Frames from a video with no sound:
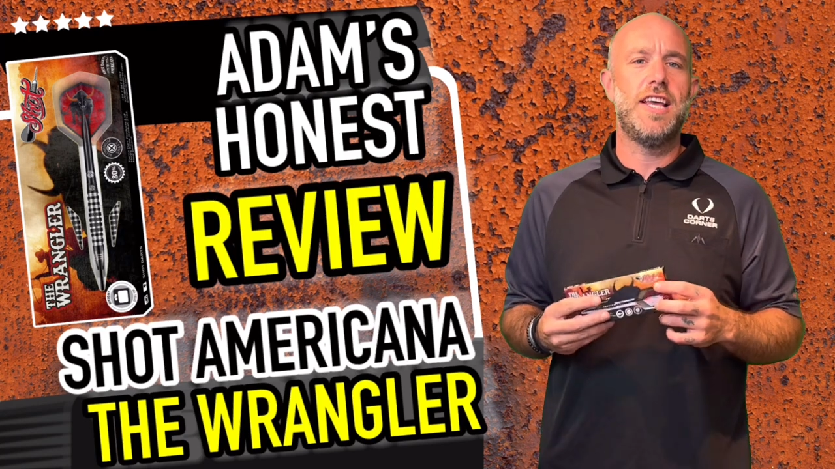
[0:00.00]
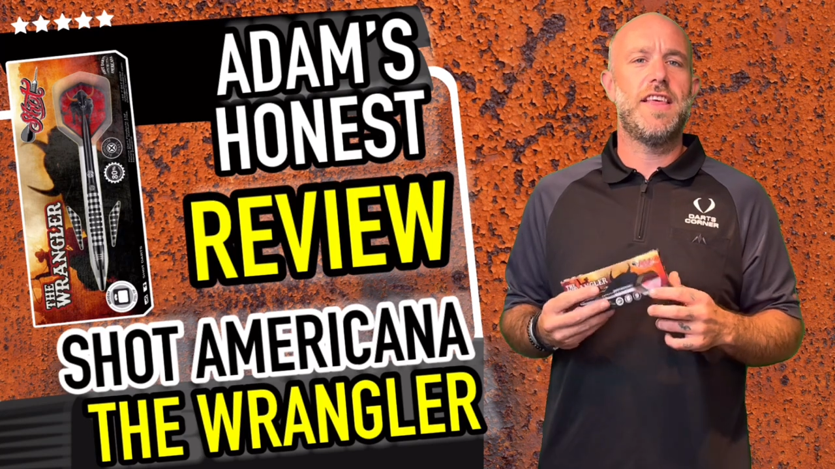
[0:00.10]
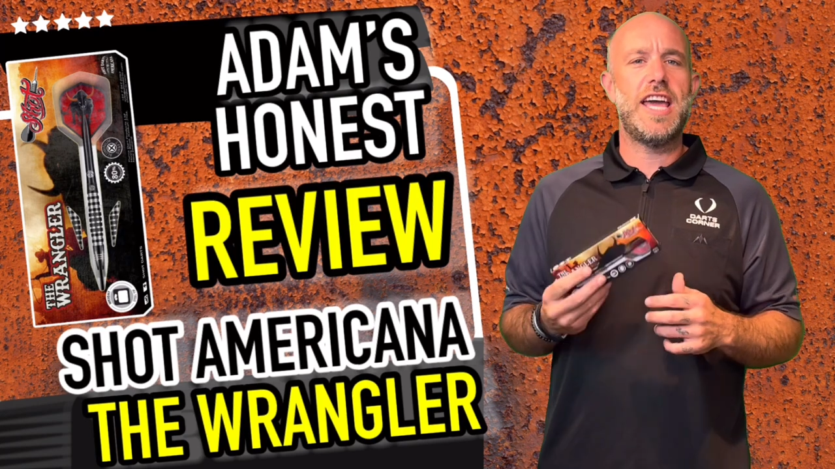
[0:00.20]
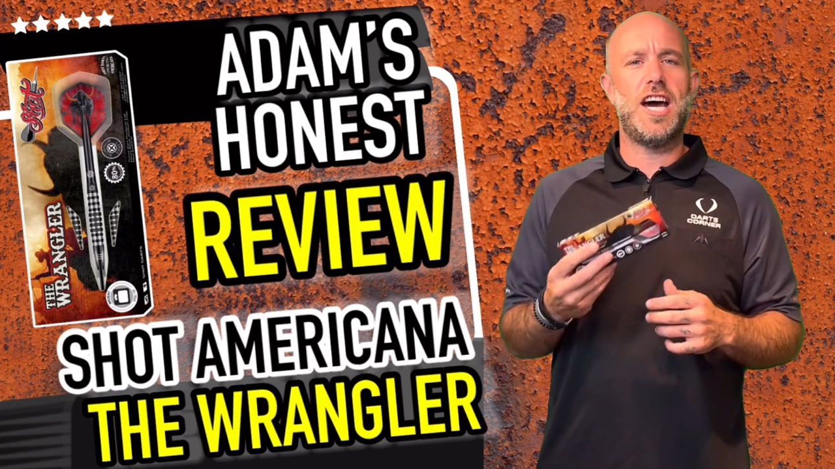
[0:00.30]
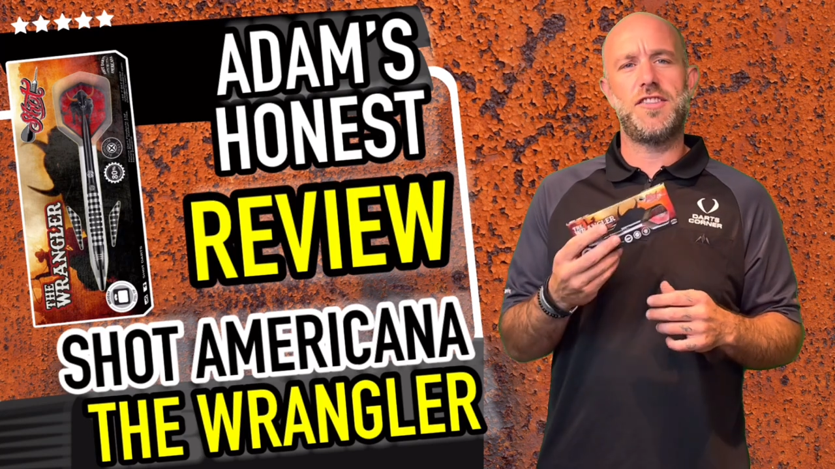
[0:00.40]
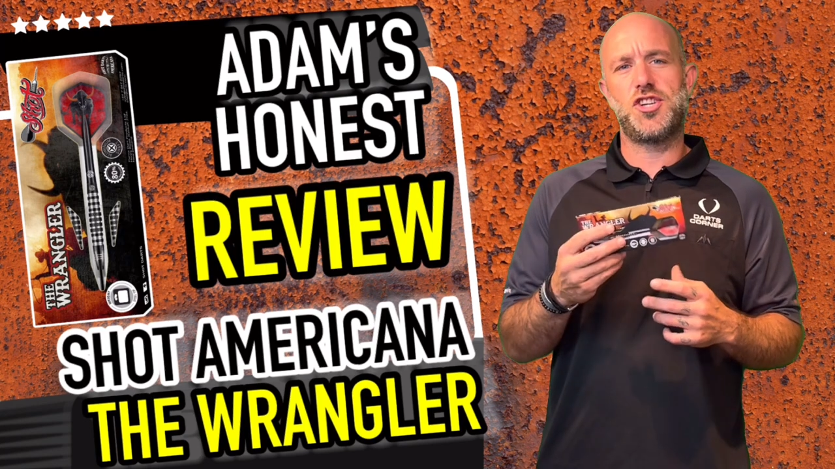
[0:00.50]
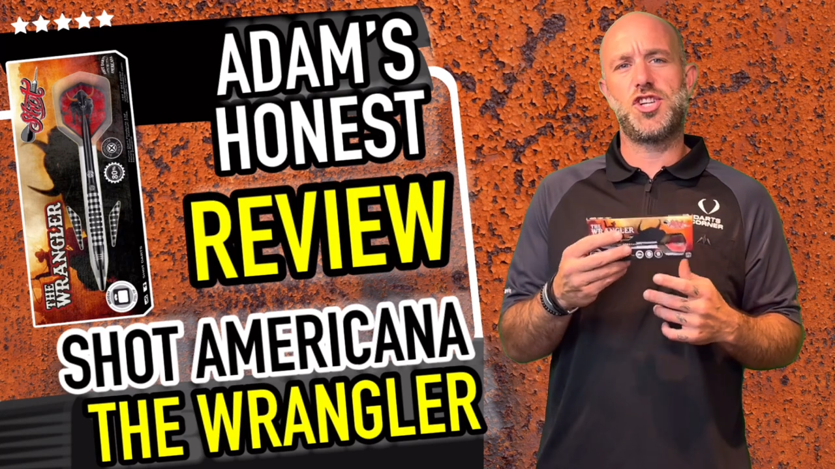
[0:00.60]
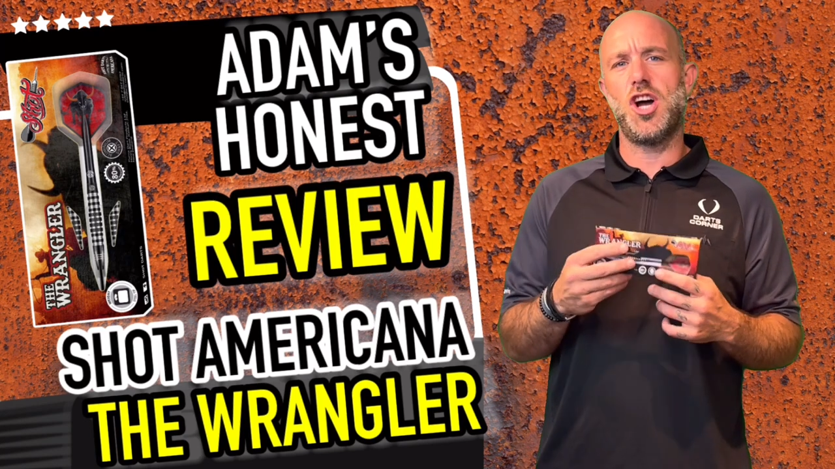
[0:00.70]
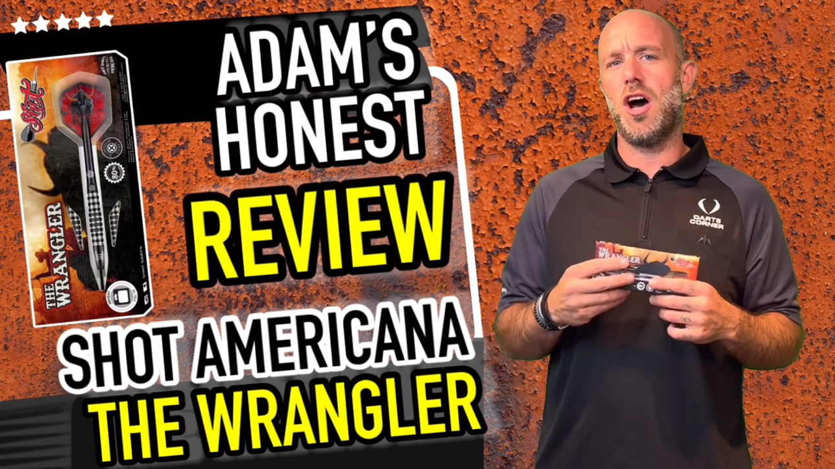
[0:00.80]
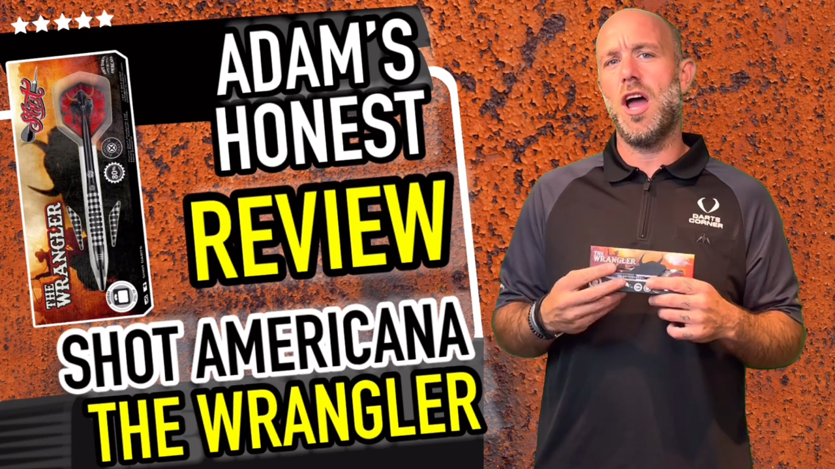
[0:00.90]
They are the
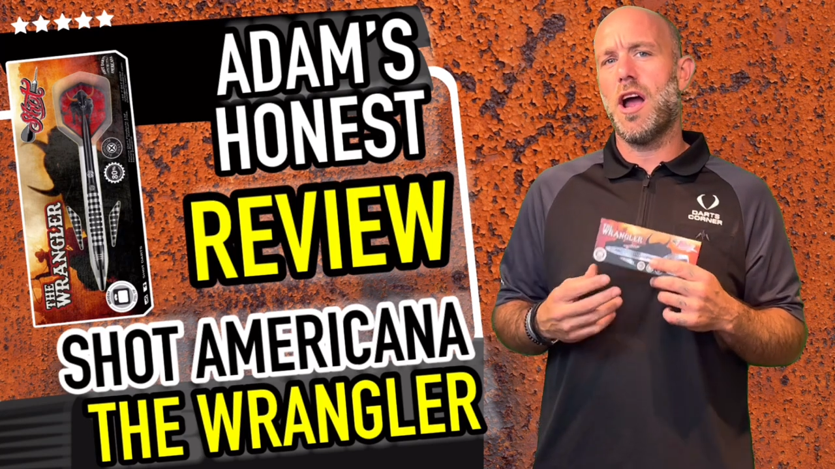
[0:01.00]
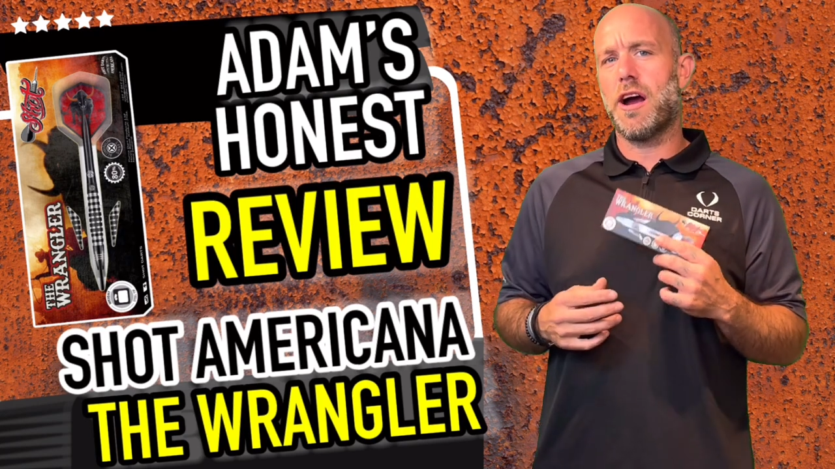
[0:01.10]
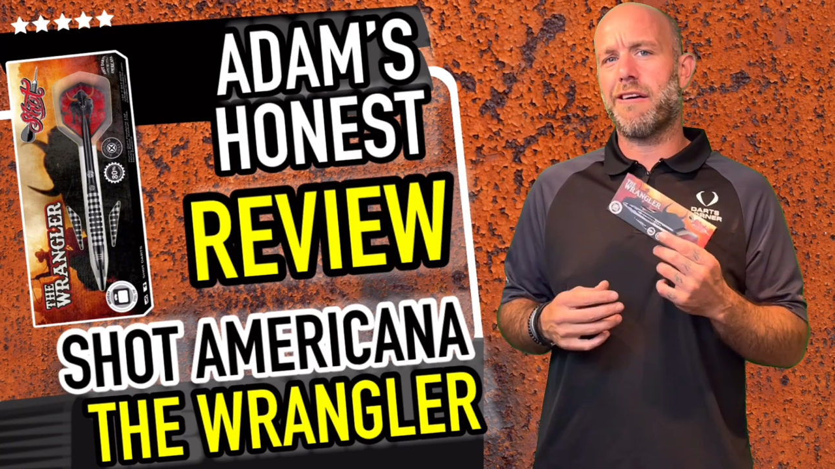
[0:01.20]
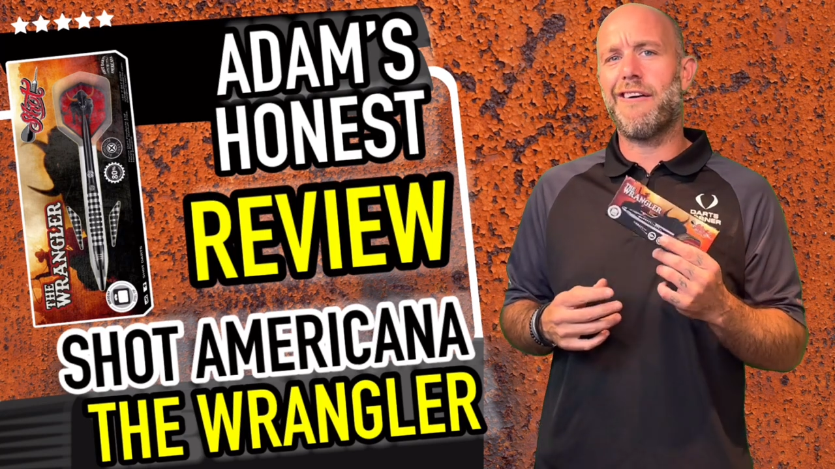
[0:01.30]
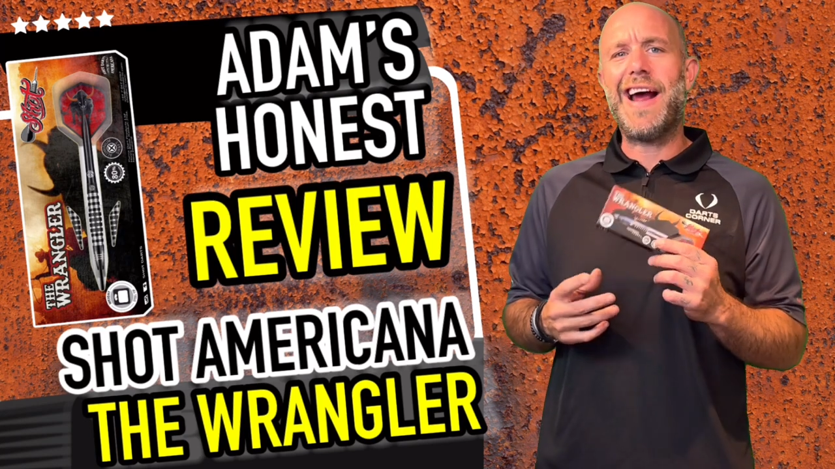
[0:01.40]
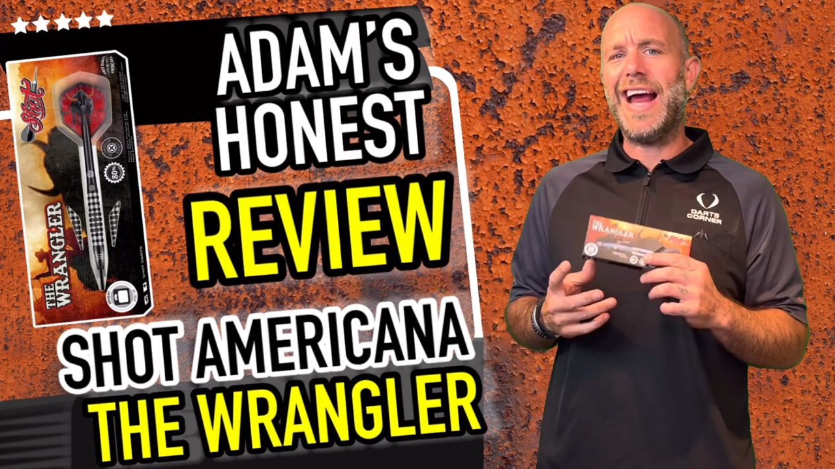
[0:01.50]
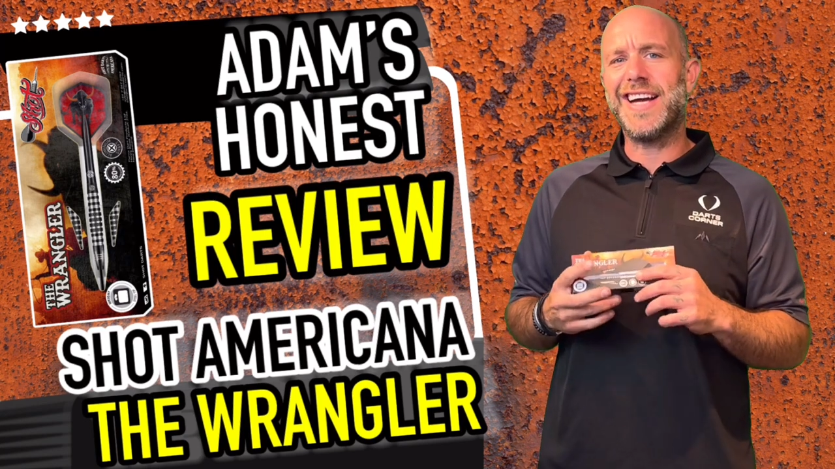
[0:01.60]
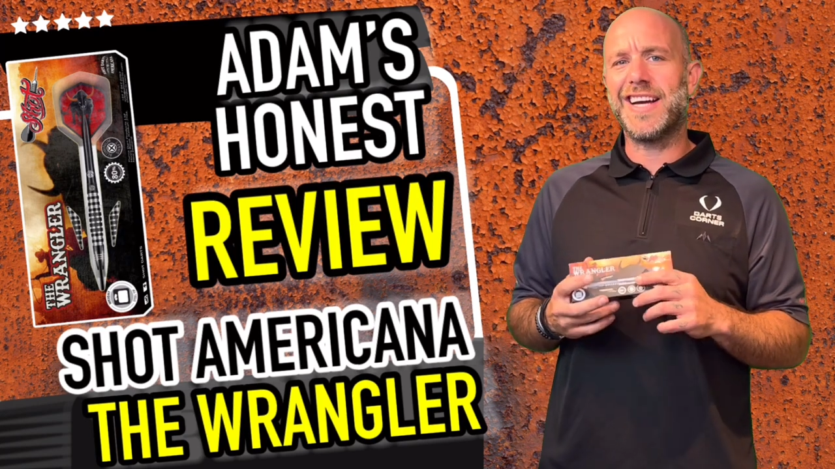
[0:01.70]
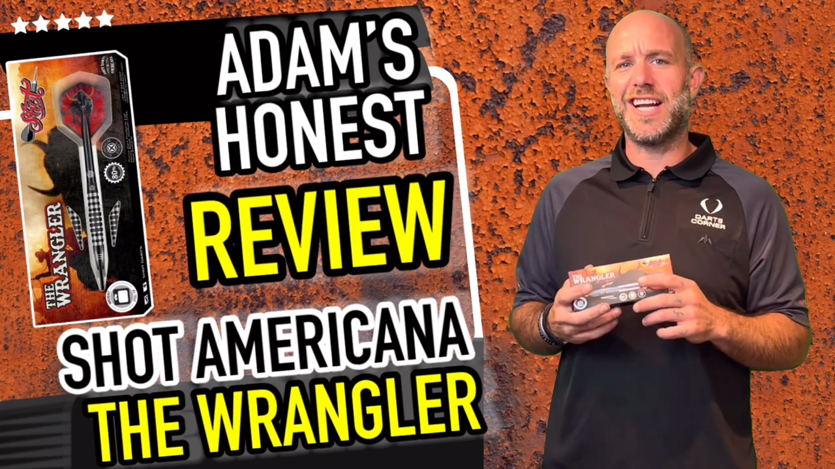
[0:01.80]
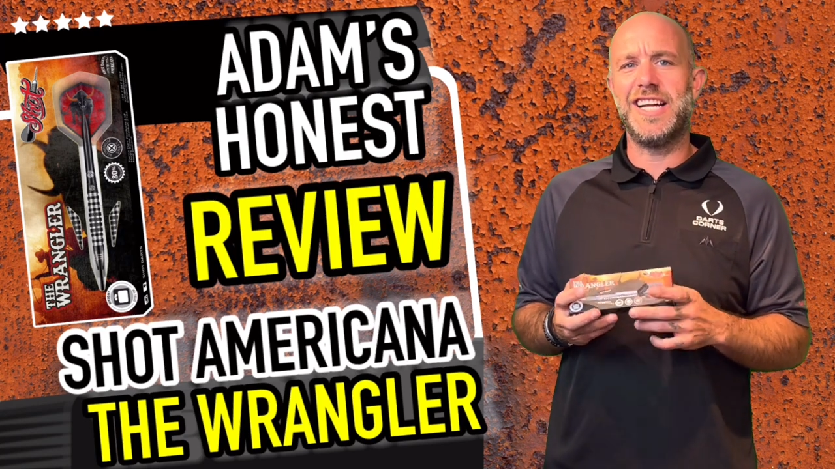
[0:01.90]
Shot
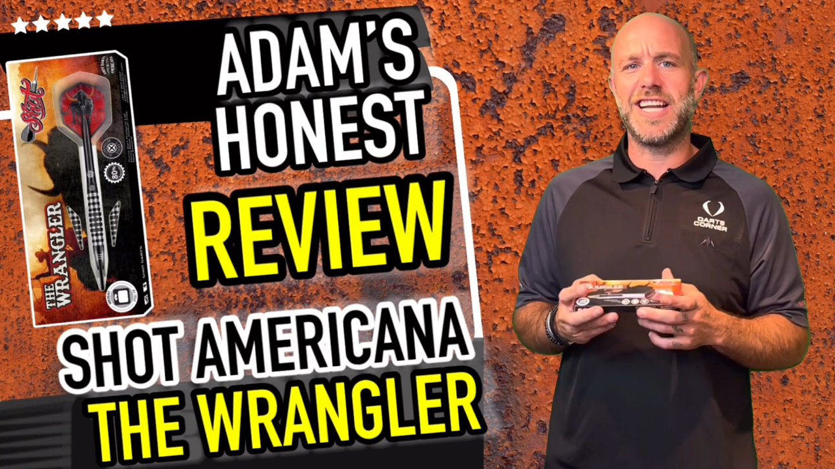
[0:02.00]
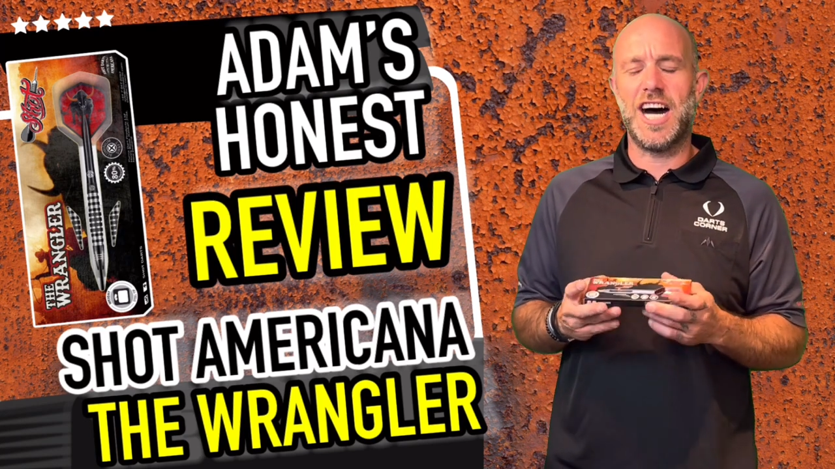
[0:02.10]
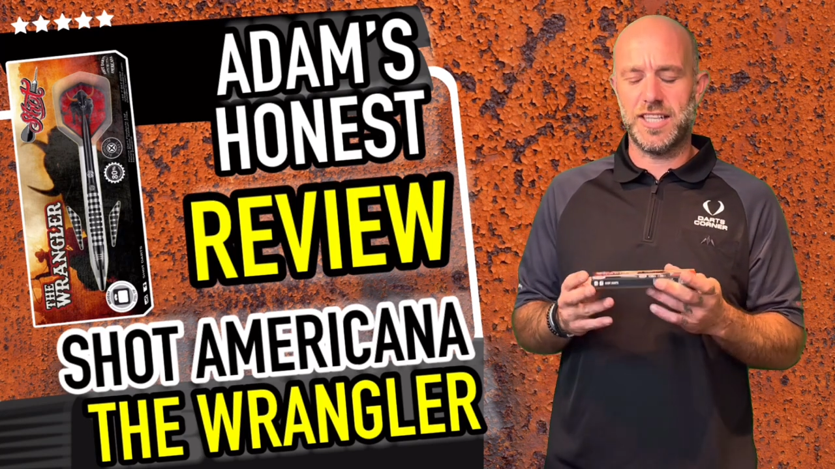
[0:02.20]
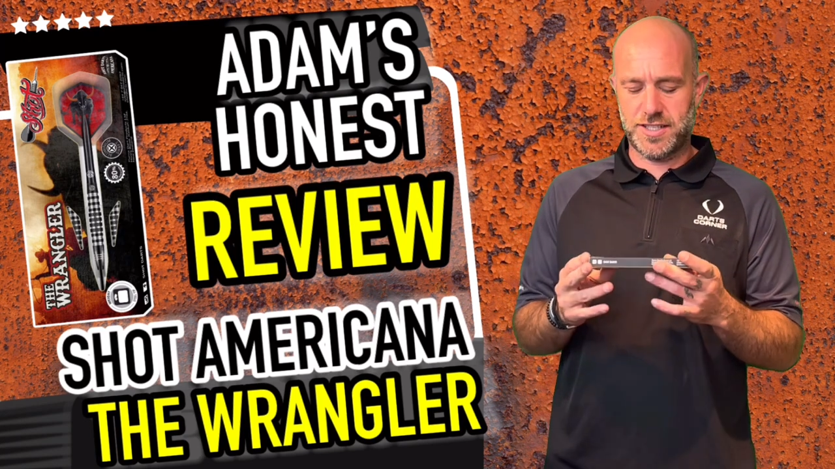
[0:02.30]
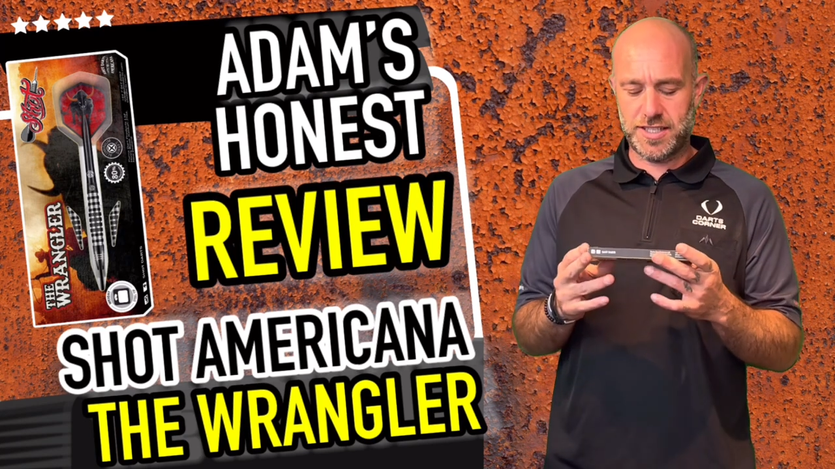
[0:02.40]
Wrangler darts.